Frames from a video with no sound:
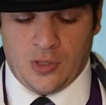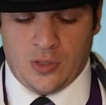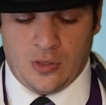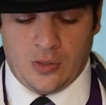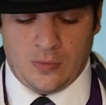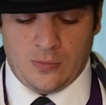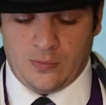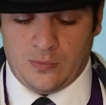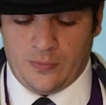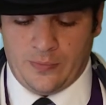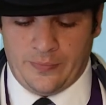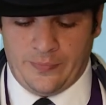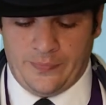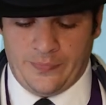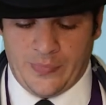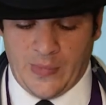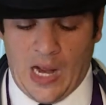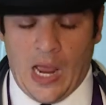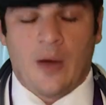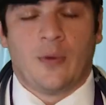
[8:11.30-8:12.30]

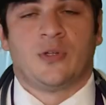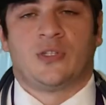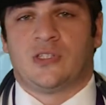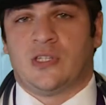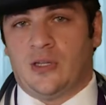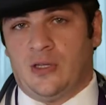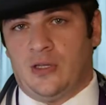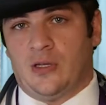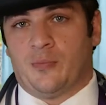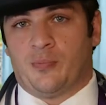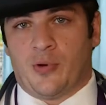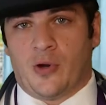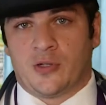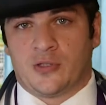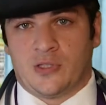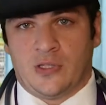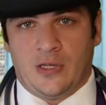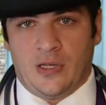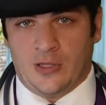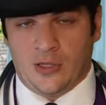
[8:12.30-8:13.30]
I would see
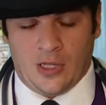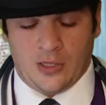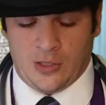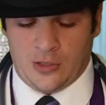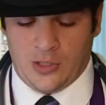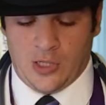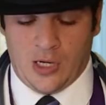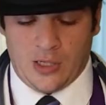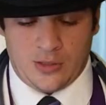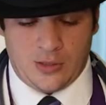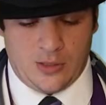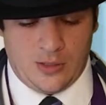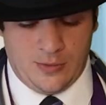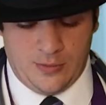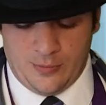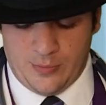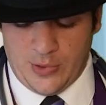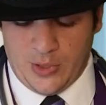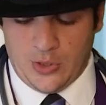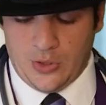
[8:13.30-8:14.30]
personally another
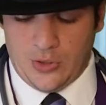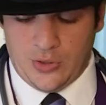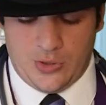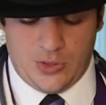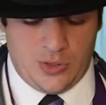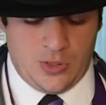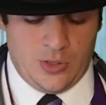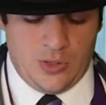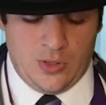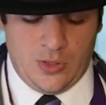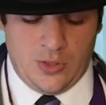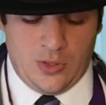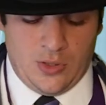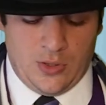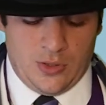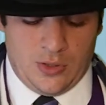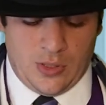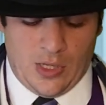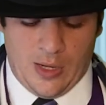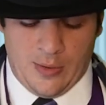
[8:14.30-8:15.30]
doctor because
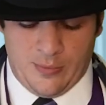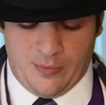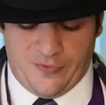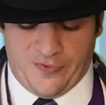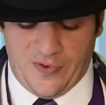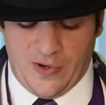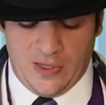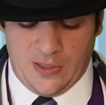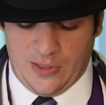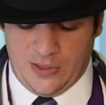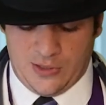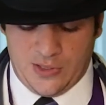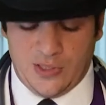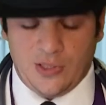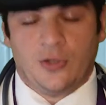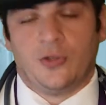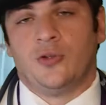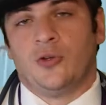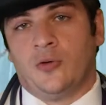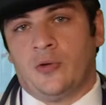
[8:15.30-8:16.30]
I'm
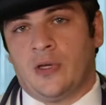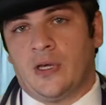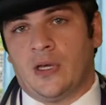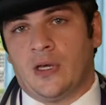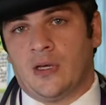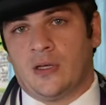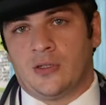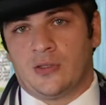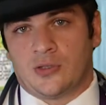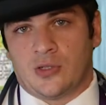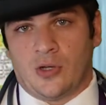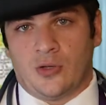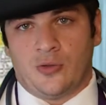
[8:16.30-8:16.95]
fairly still new here.